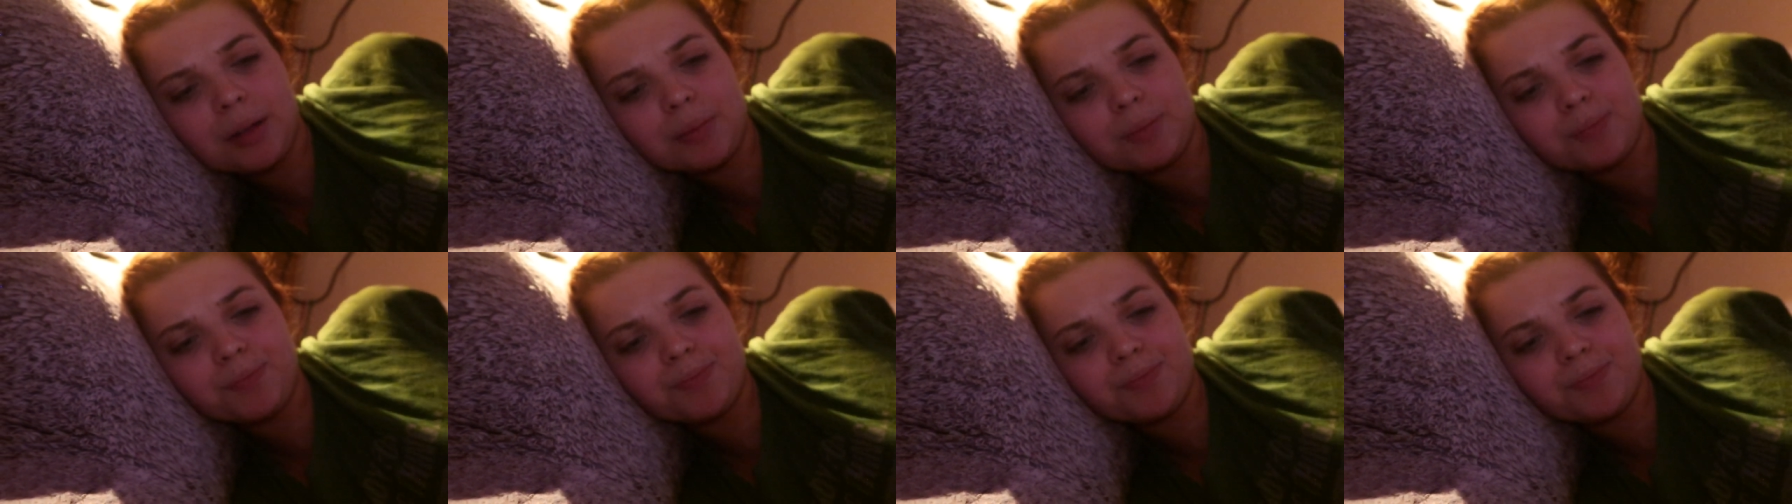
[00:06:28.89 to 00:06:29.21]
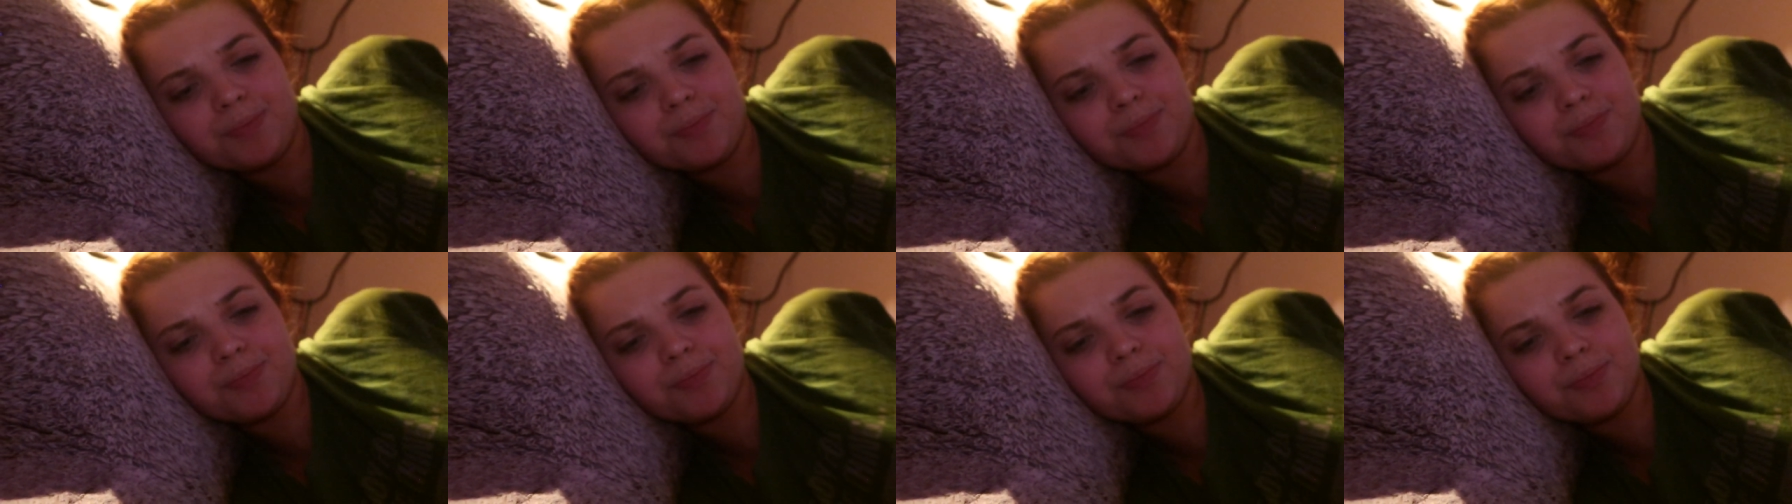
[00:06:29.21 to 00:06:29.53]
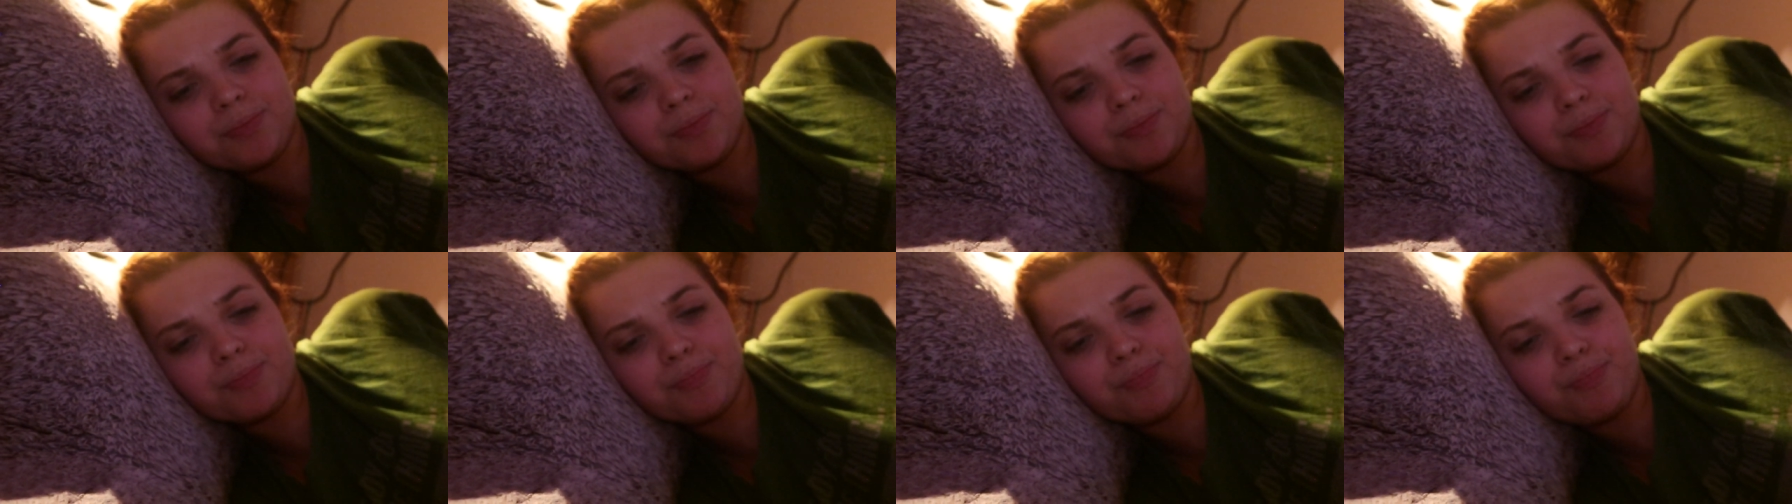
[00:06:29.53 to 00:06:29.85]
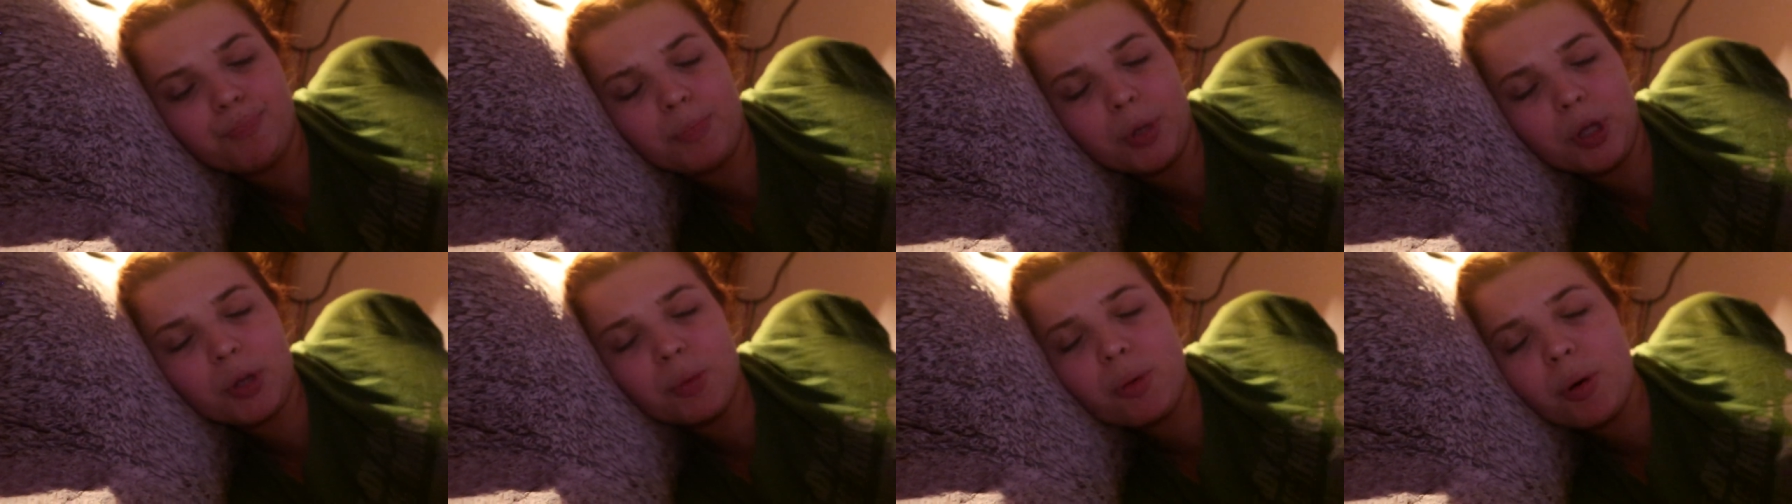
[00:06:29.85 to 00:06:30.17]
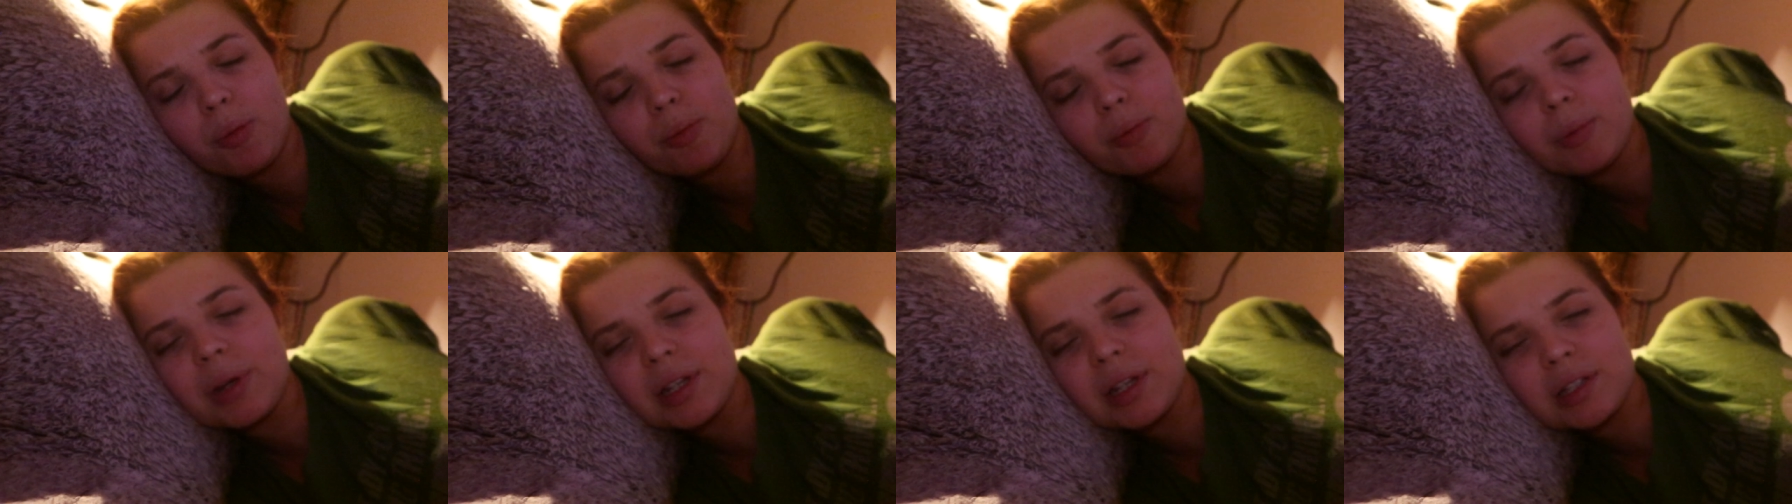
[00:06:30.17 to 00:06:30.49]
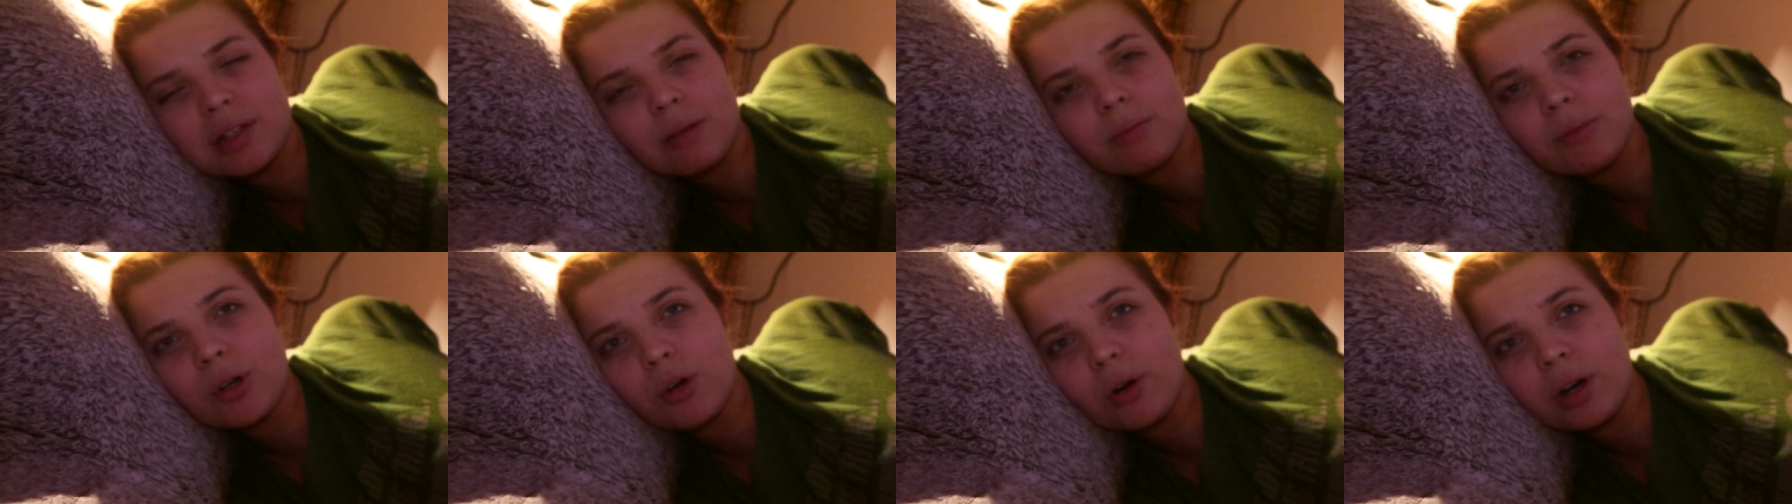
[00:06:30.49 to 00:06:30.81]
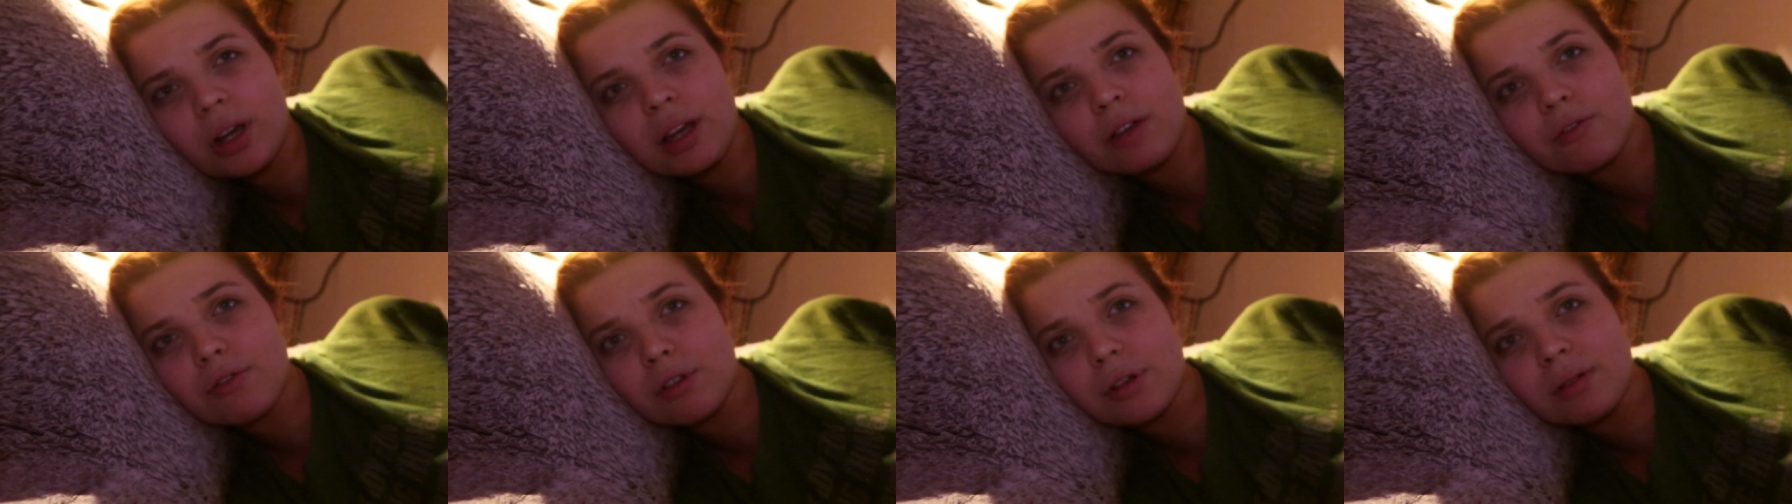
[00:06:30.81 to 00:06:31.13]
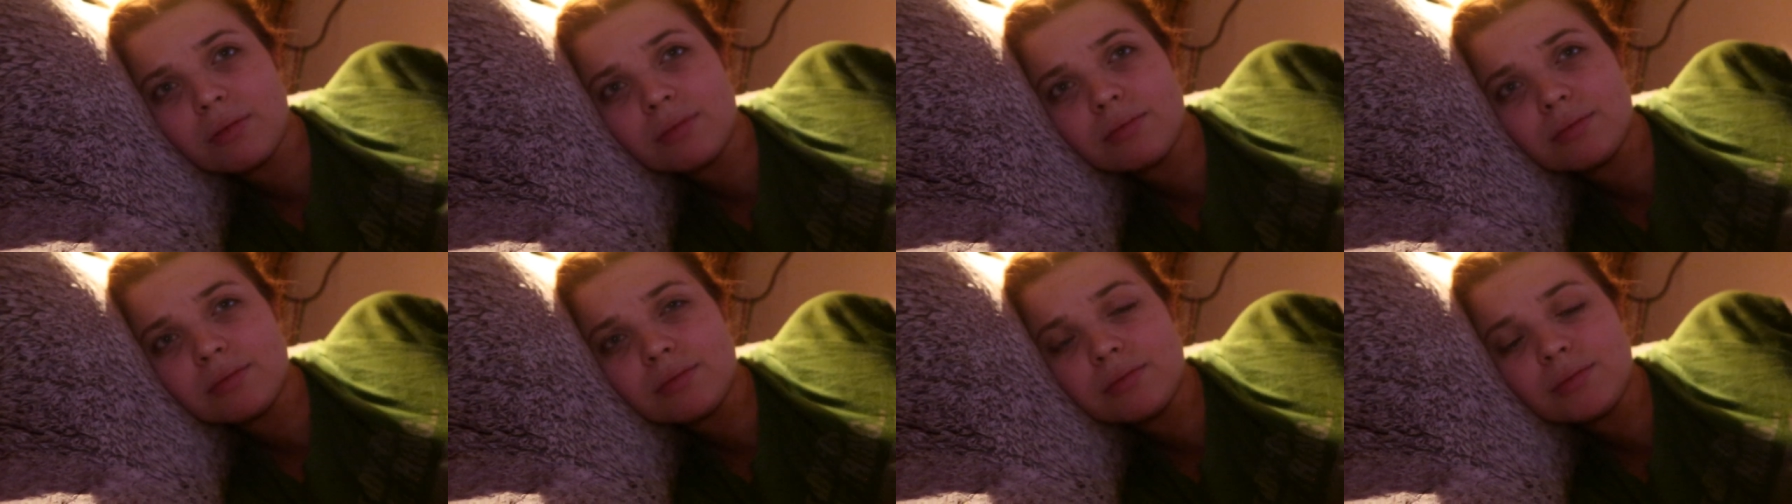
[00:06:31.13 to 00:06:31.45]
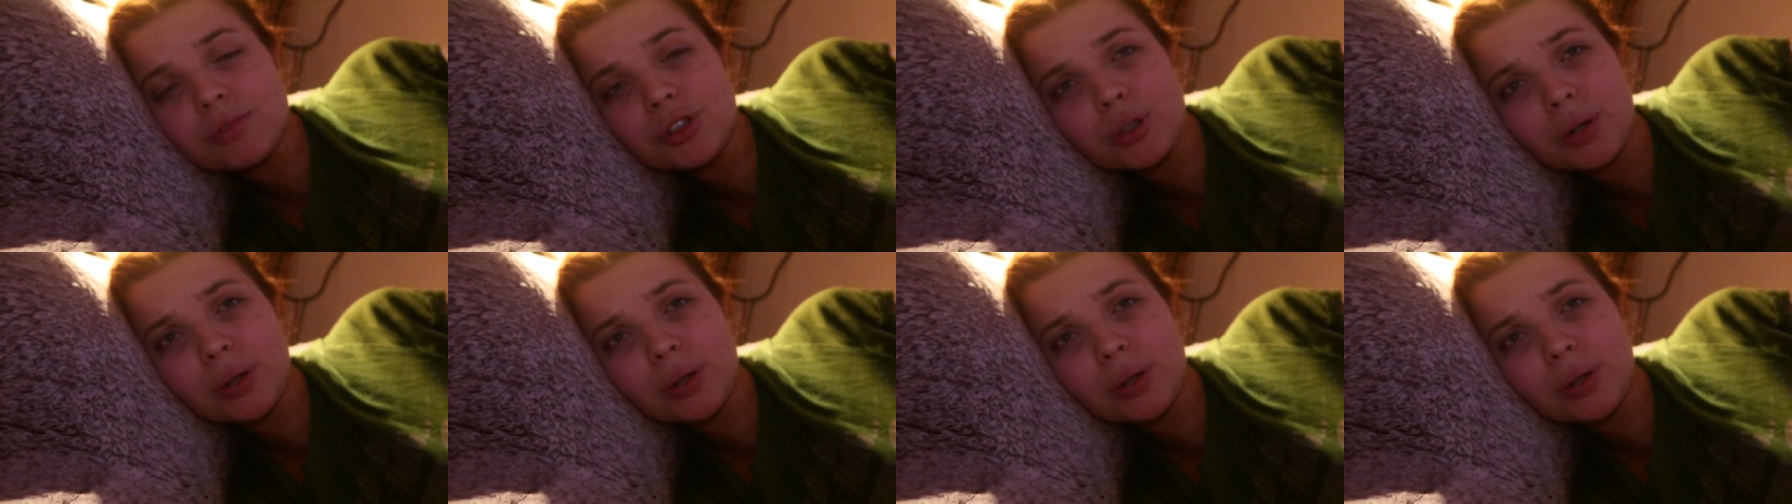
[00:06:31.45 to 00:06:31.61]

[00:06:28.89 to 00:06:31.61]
mean. But the problem is I'm not even